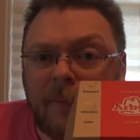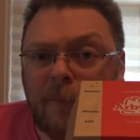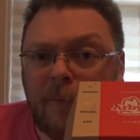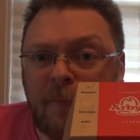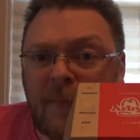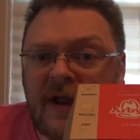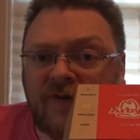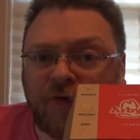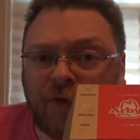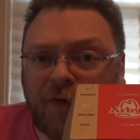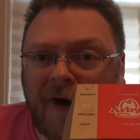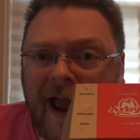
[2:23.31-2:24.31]

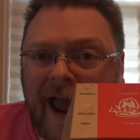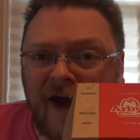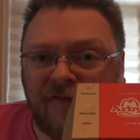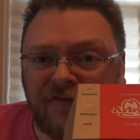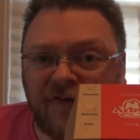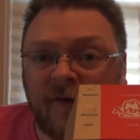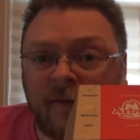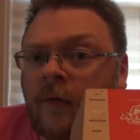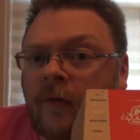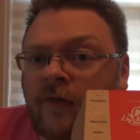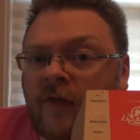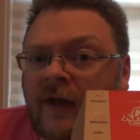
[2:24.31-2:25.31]
Meatcraft!
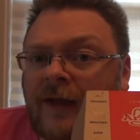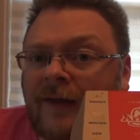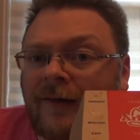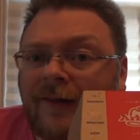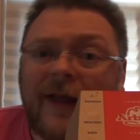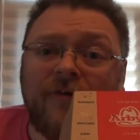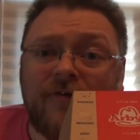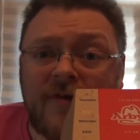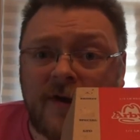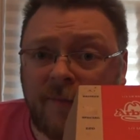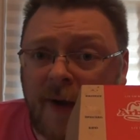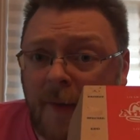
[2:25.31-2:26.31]
The less
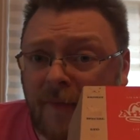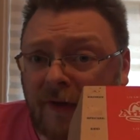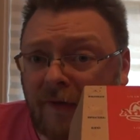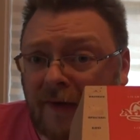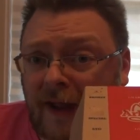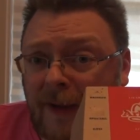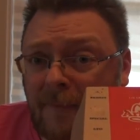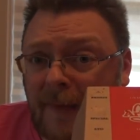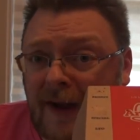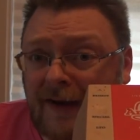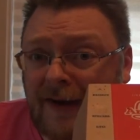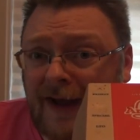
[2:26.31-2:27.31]
than popular game
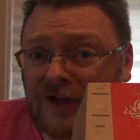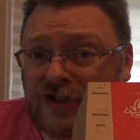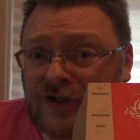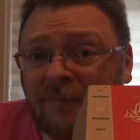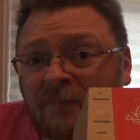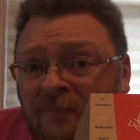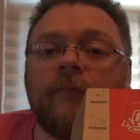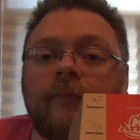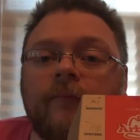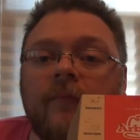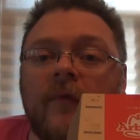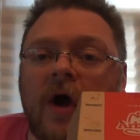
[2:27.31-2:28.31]
by Notch,
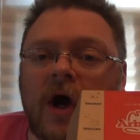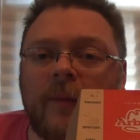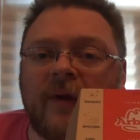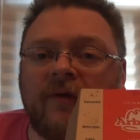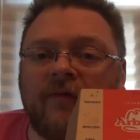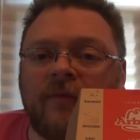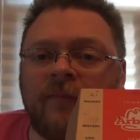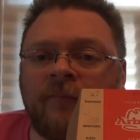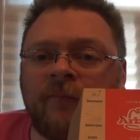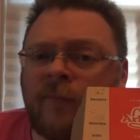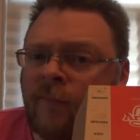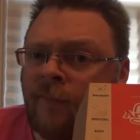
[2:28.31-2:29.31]
Arby's.
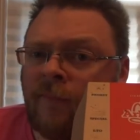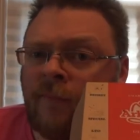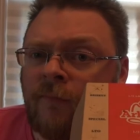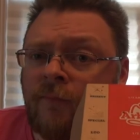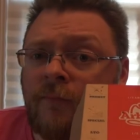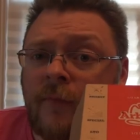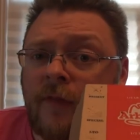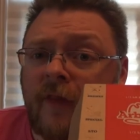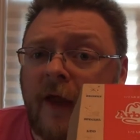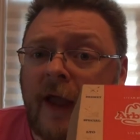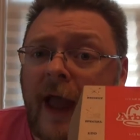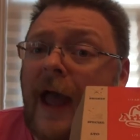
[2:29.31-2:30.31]

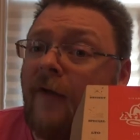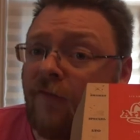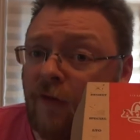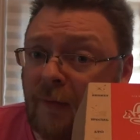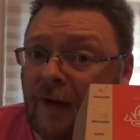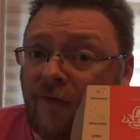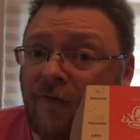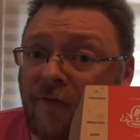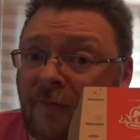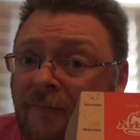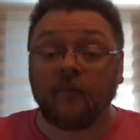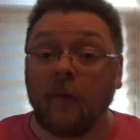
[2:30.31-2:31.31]
They have the
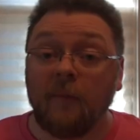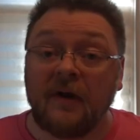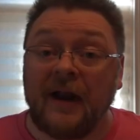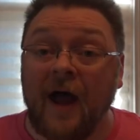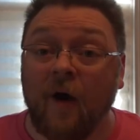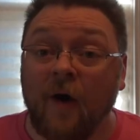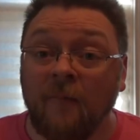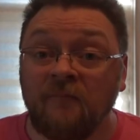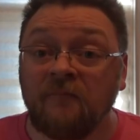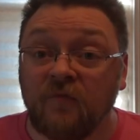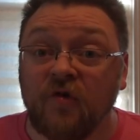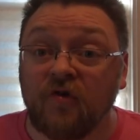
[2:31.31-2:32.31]
meats. But now,
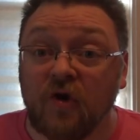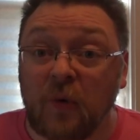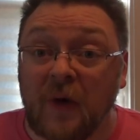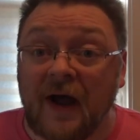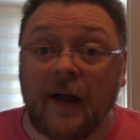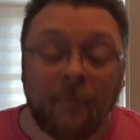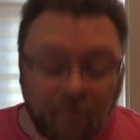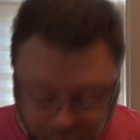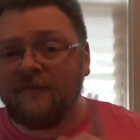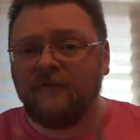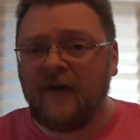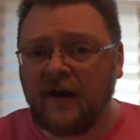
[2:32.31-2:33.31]
so do I.
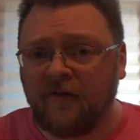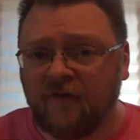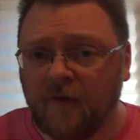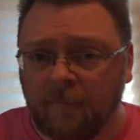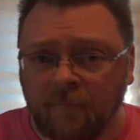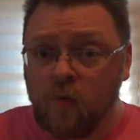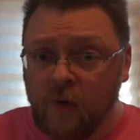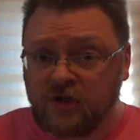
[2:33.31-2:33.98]
Venison.